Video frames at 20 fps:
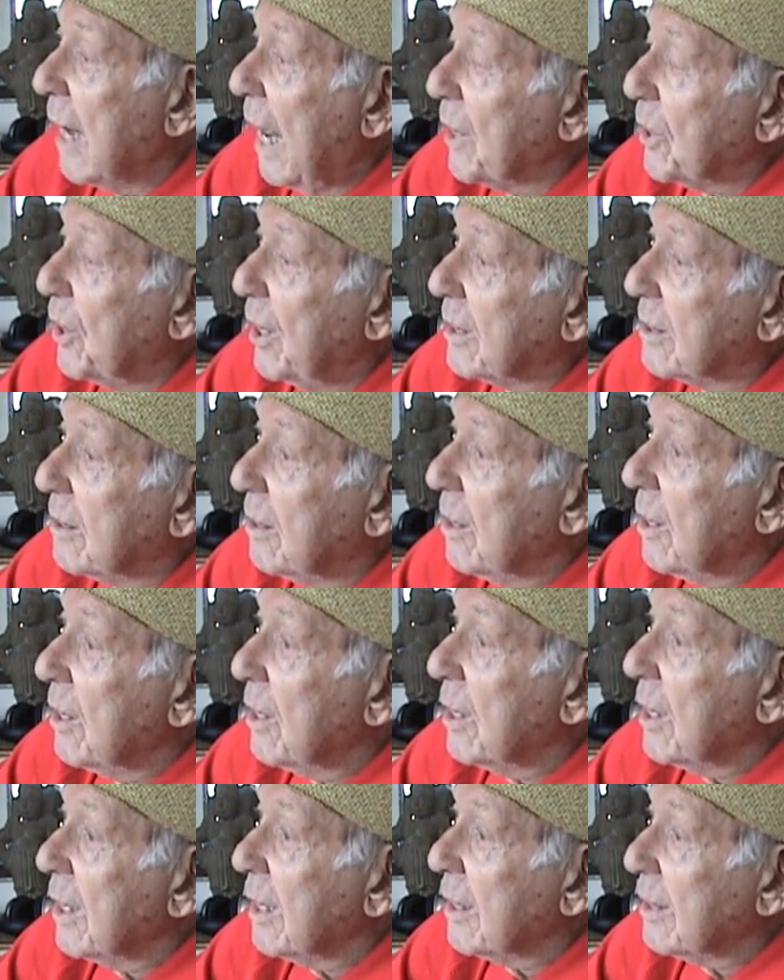I think
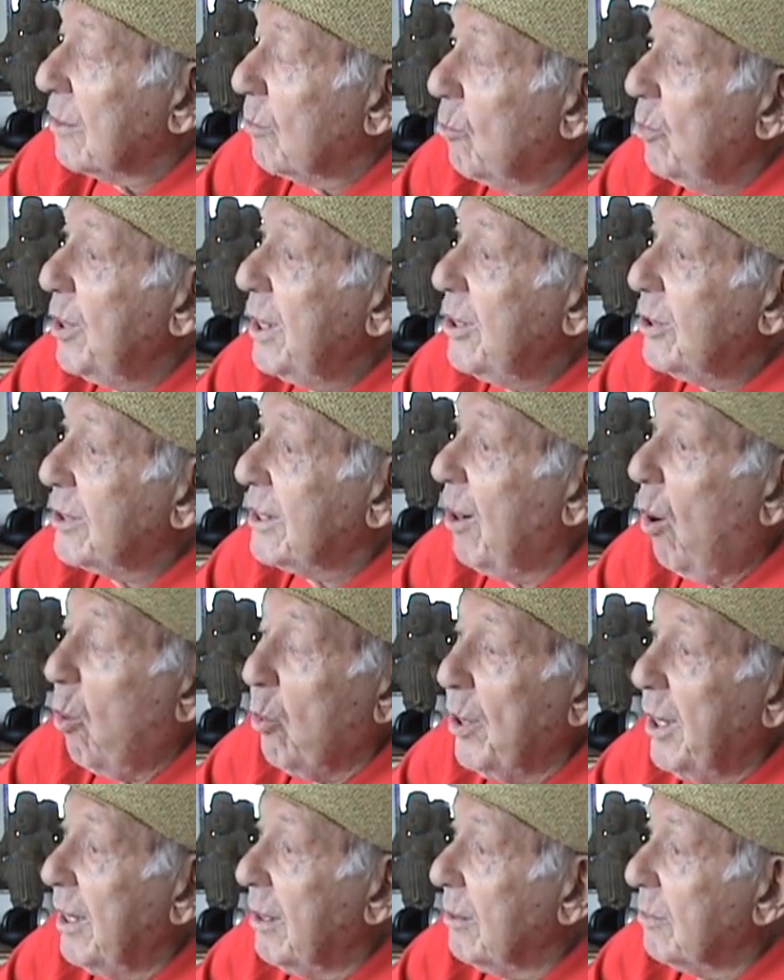we used
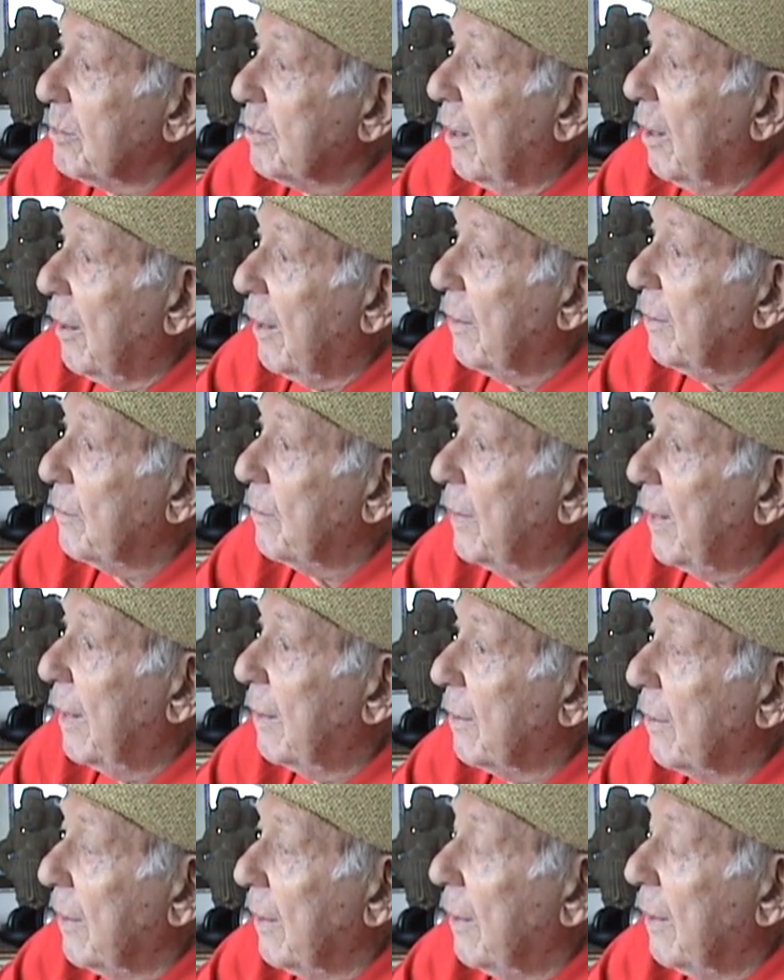to,
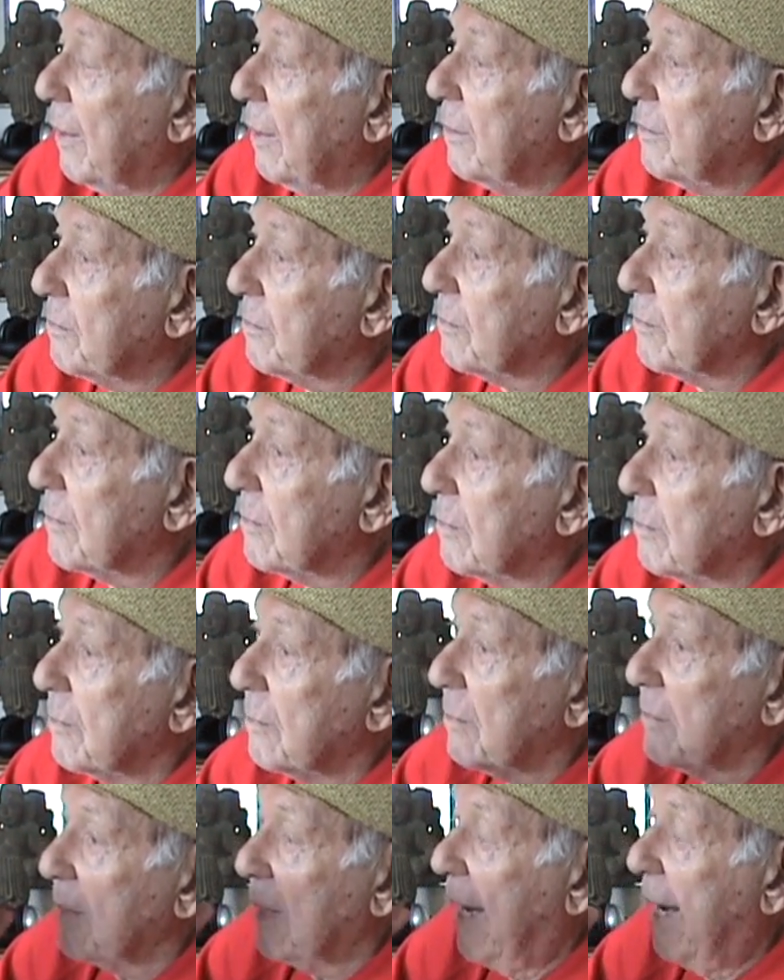
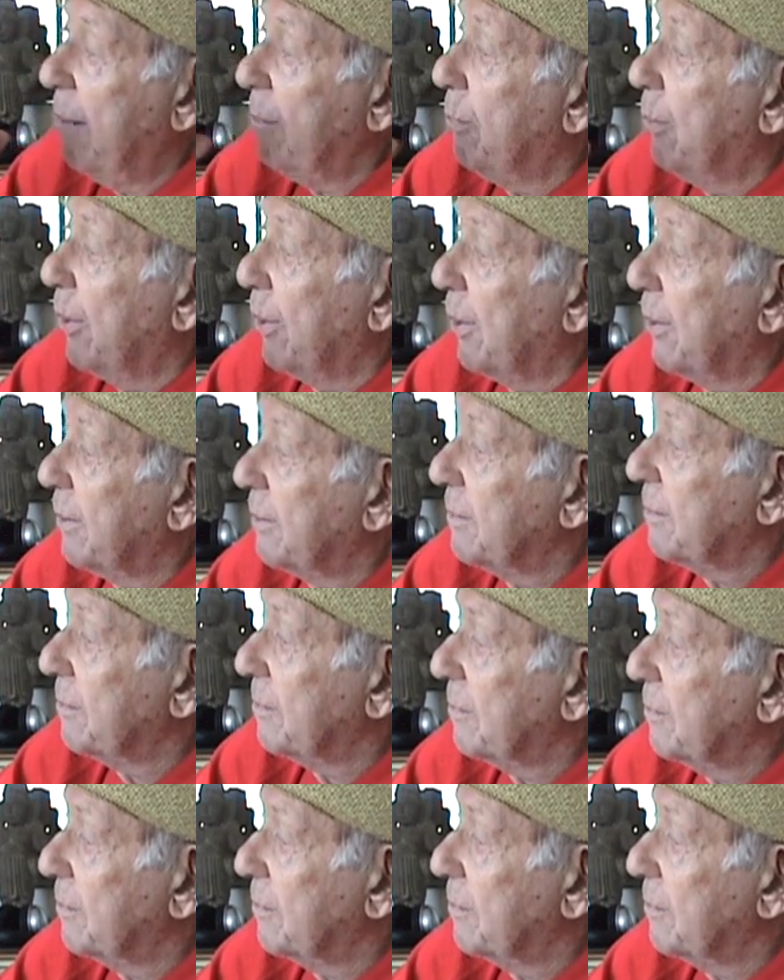hamburger.